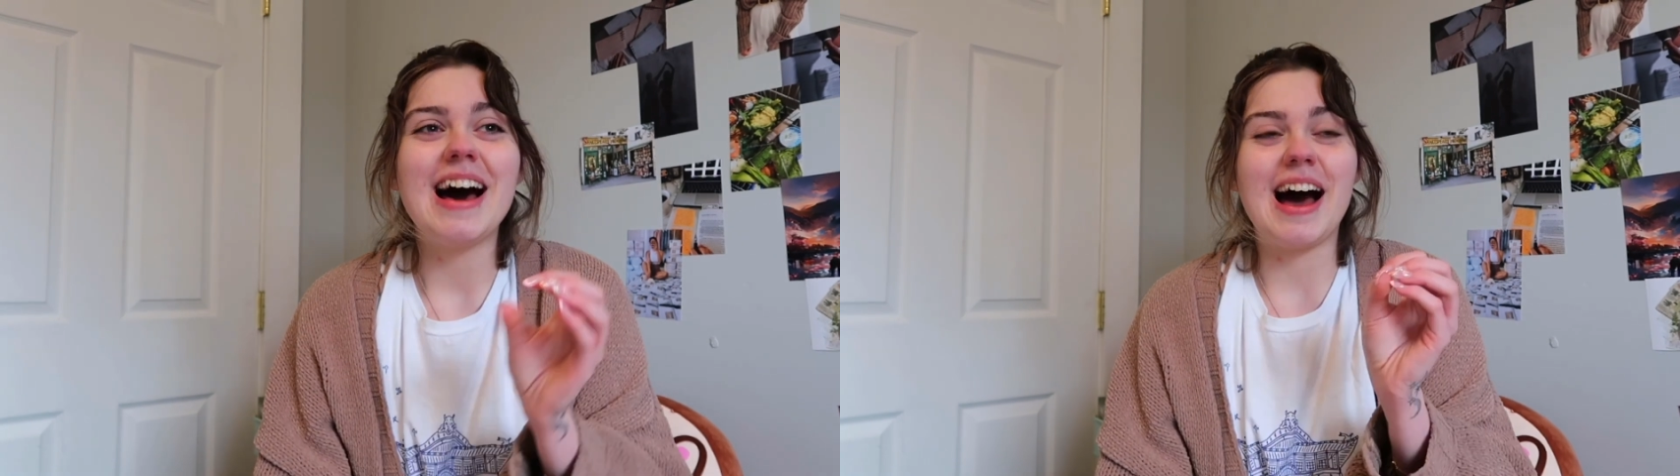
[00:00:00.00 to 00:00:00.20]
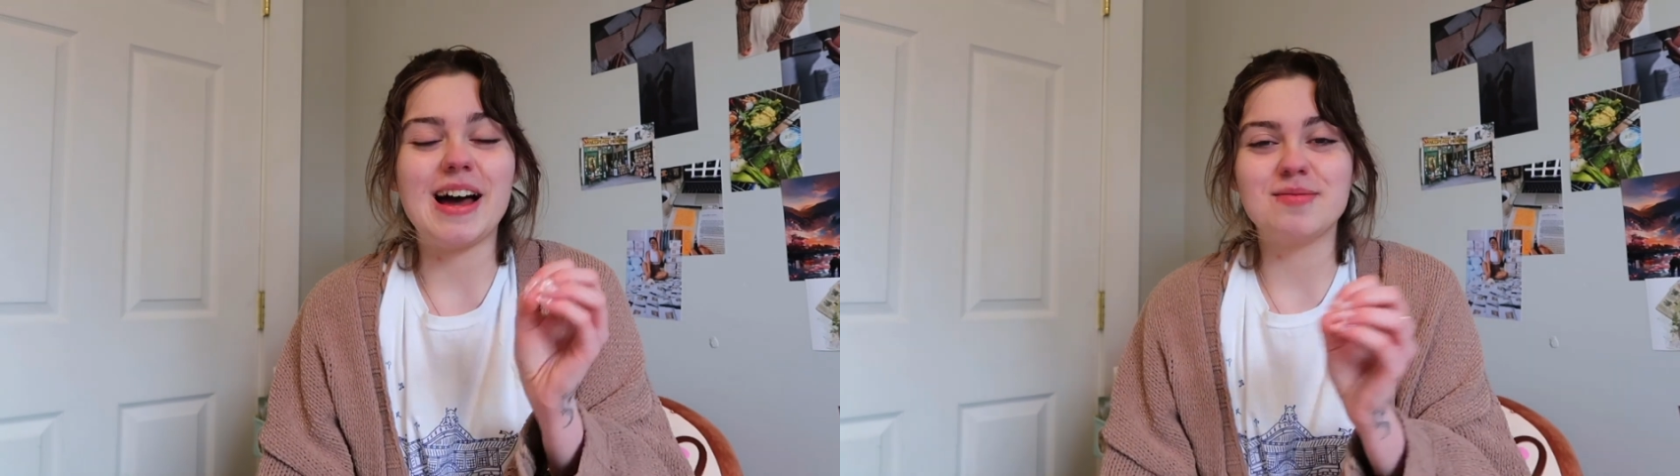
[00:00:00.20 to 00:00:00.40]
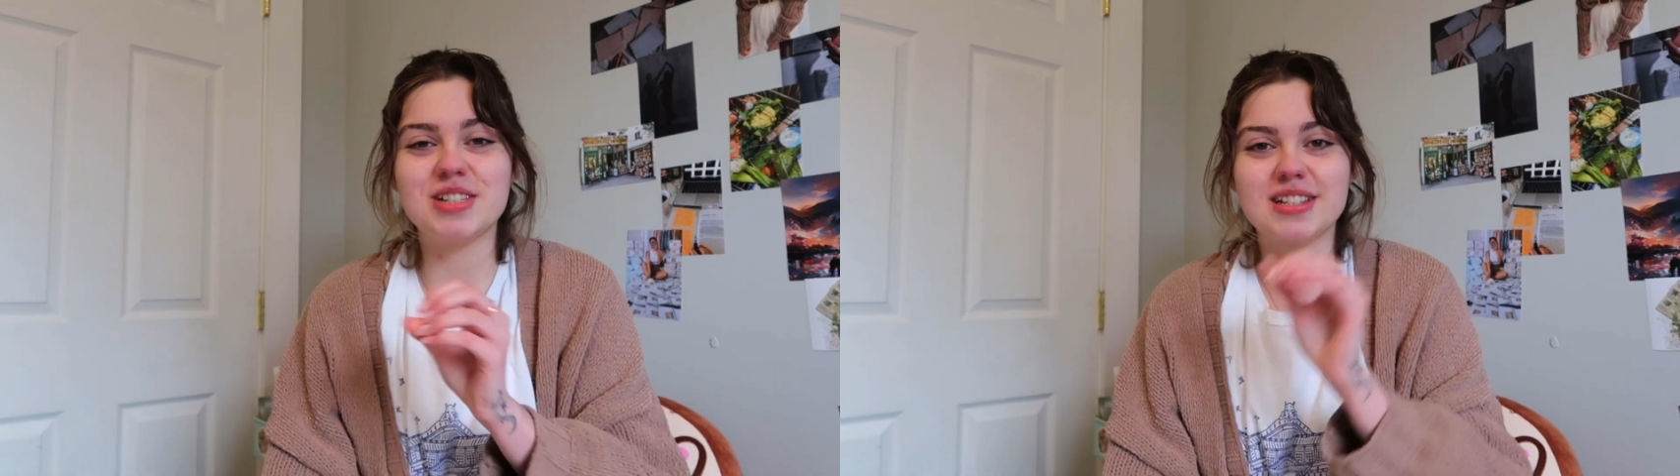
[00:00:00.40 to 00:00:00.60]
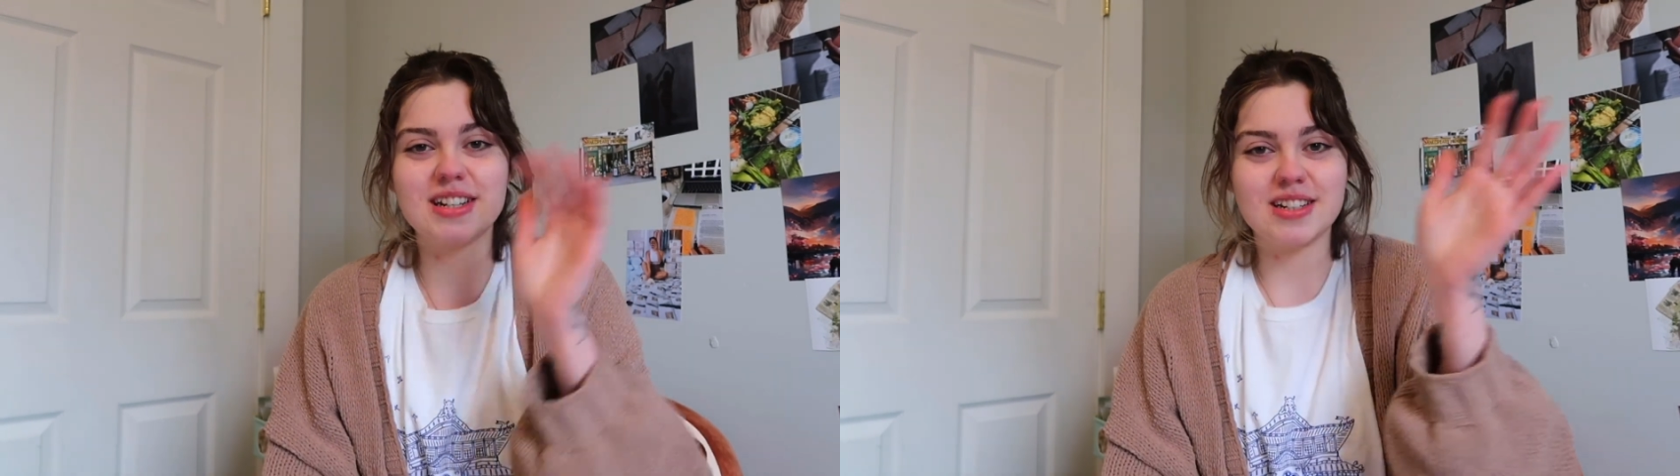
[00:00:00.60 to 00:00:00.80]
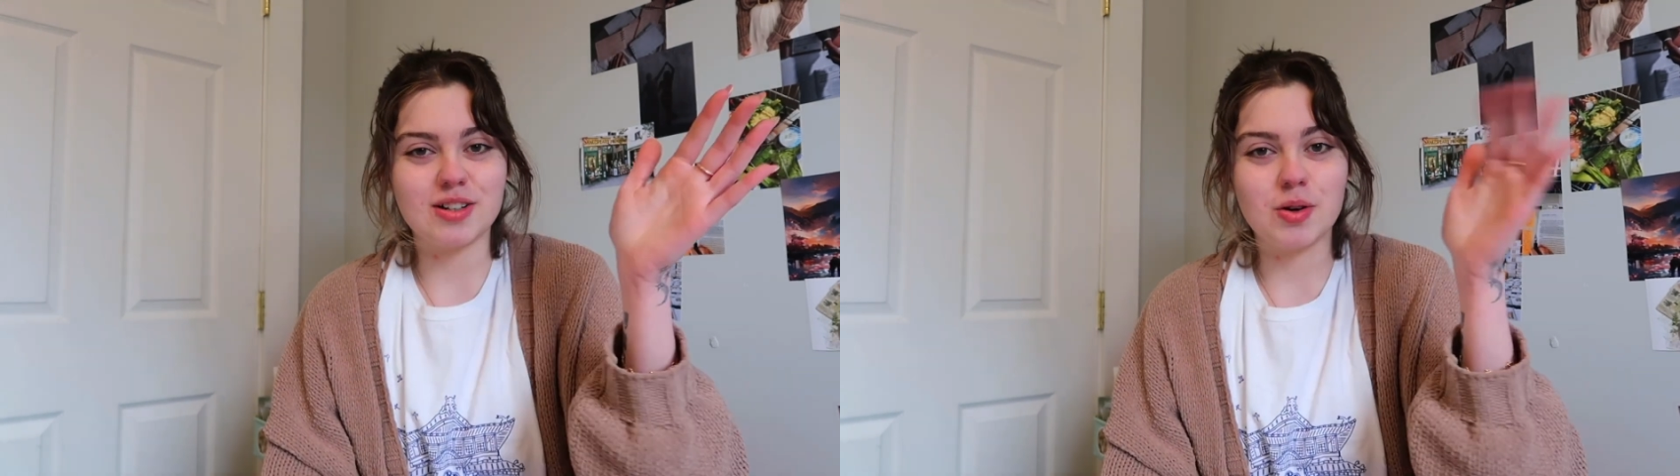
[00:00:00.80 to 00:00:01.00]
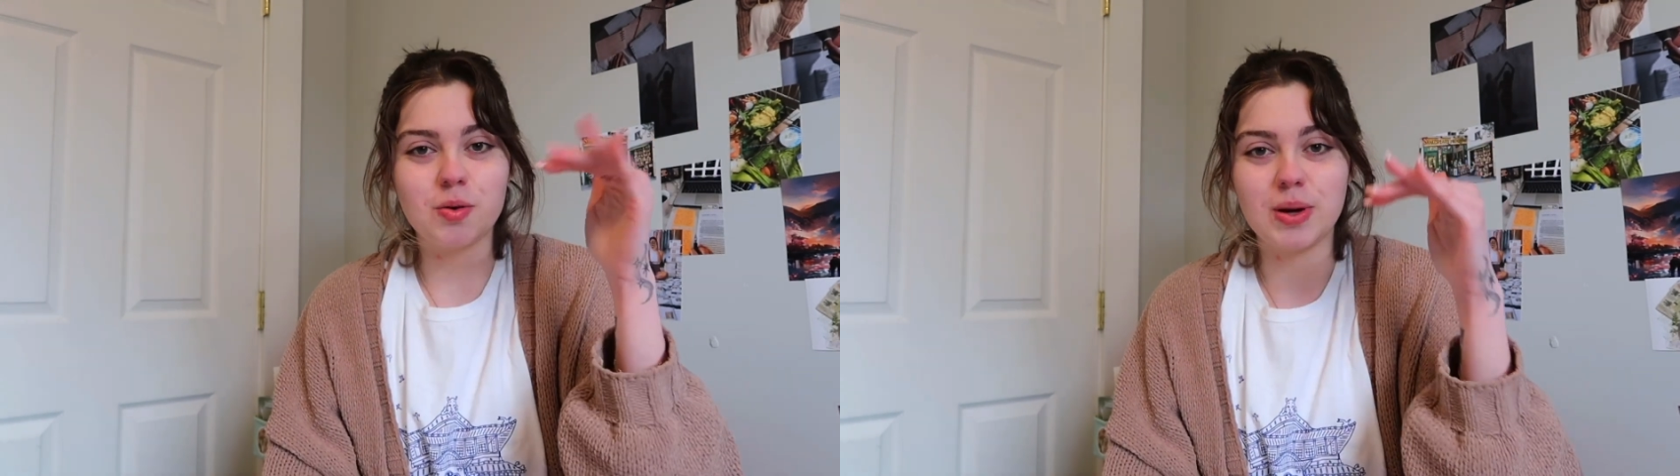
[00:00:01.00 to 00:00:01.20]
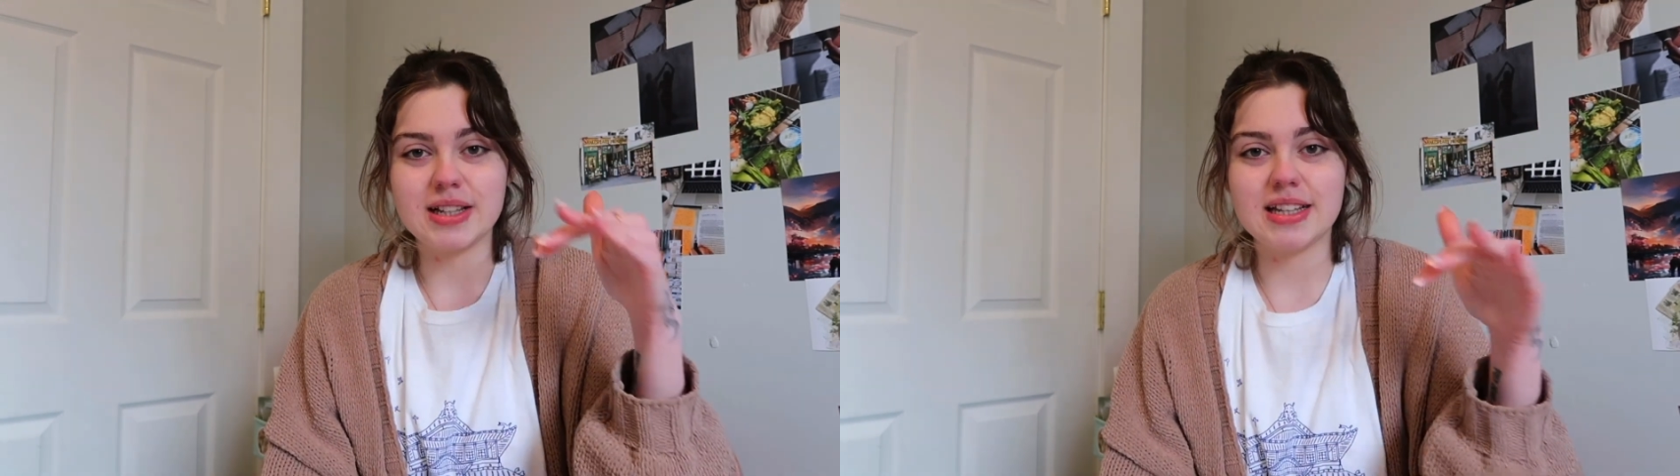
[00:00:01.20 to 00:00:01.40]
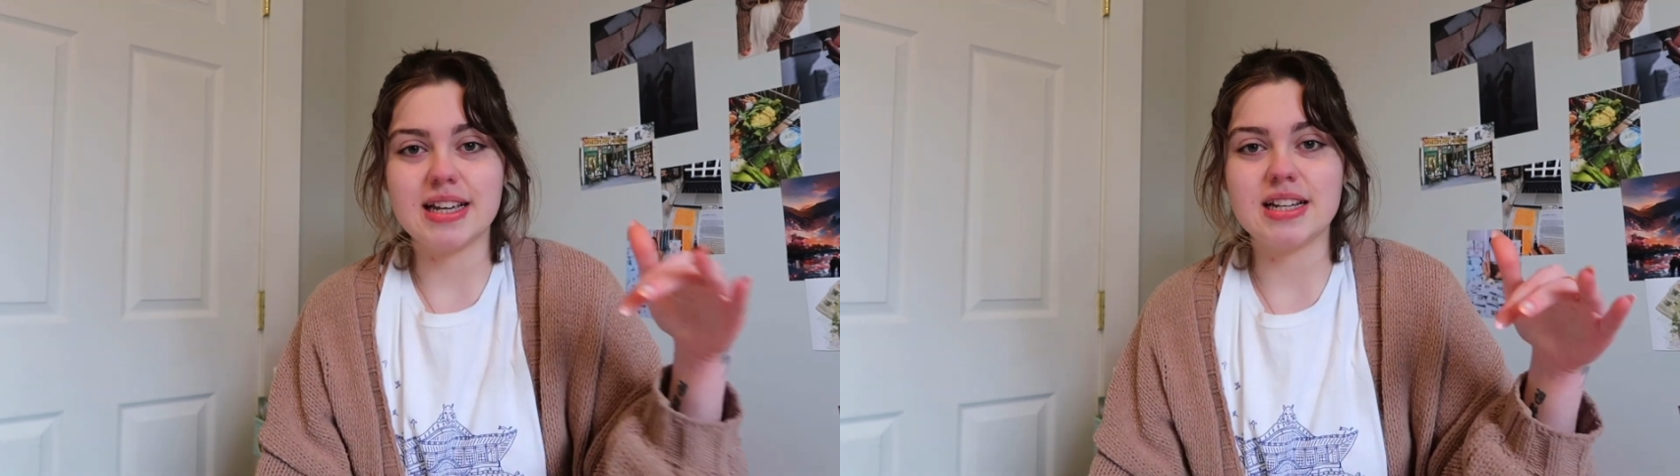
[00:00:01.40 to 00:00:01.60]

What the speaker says: I'm just gonna go quickly